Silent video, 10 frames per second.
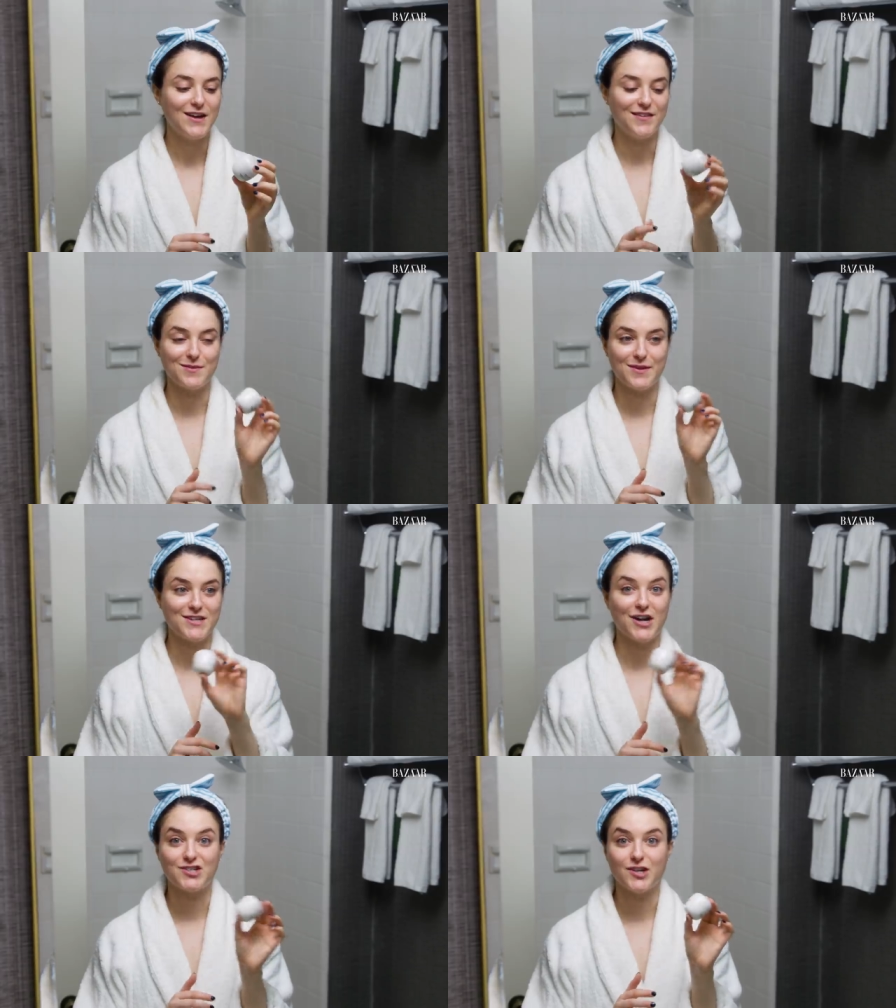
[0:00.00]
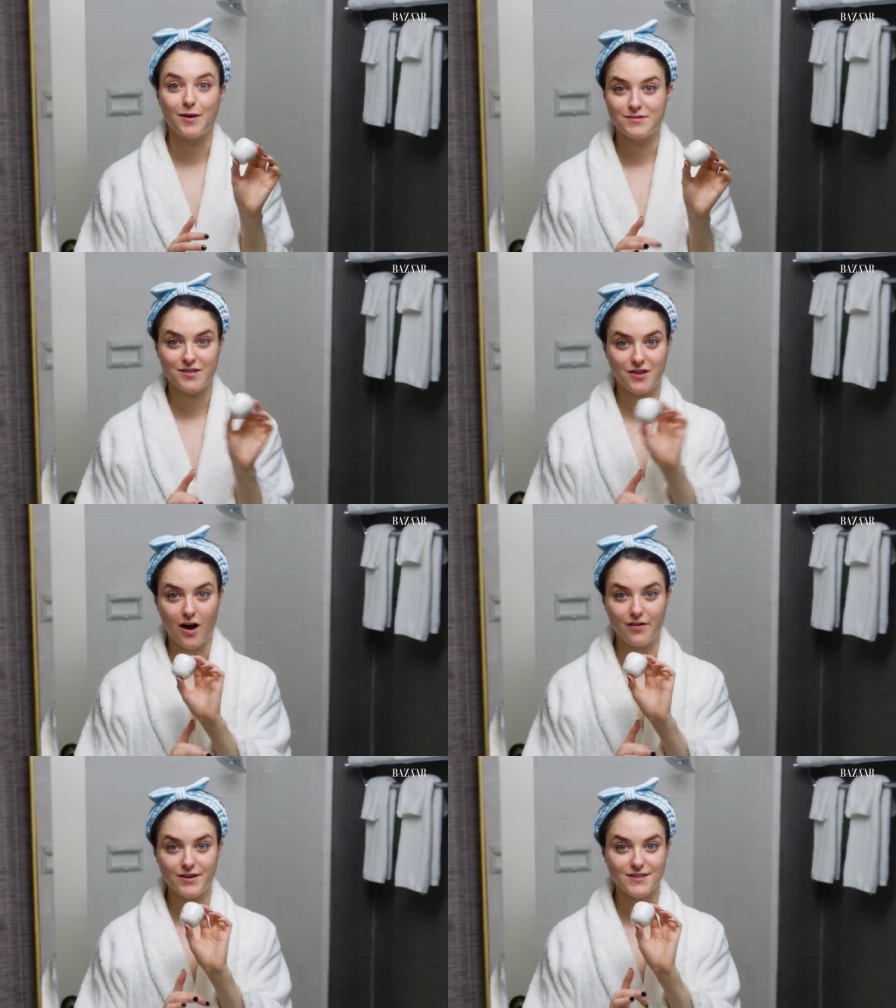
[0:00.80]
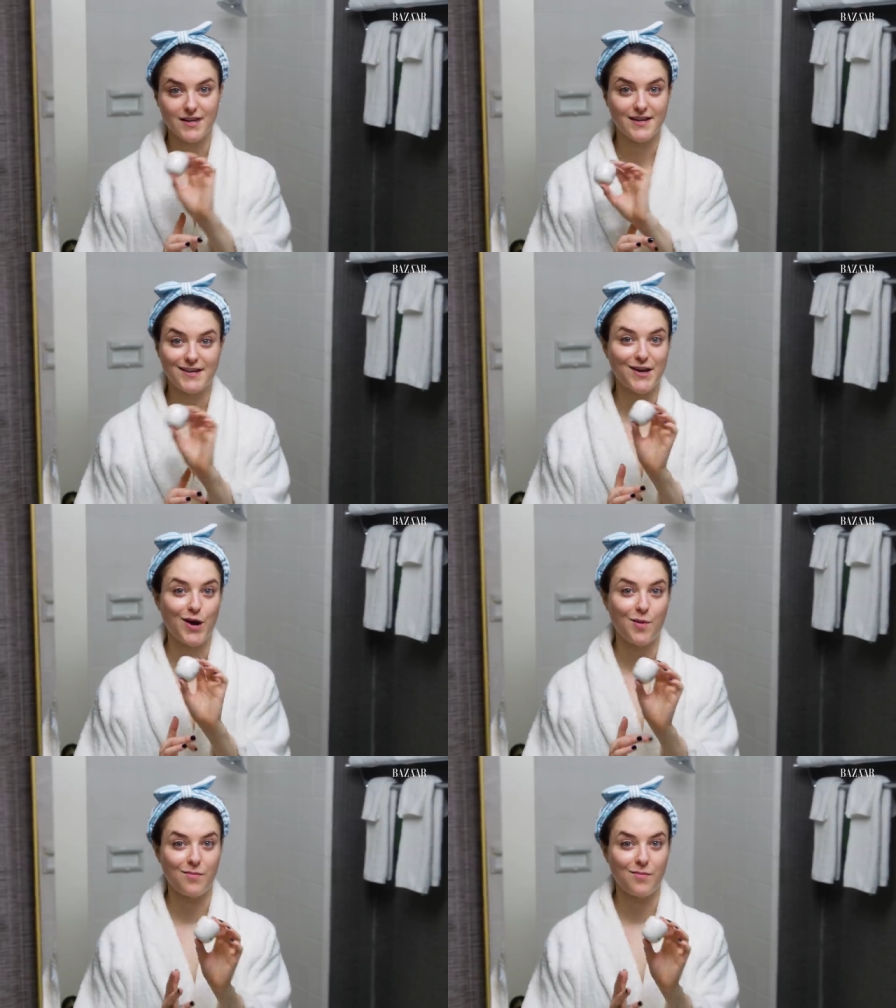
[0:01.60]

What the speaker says: If something Tatcha comes to the office, I take it home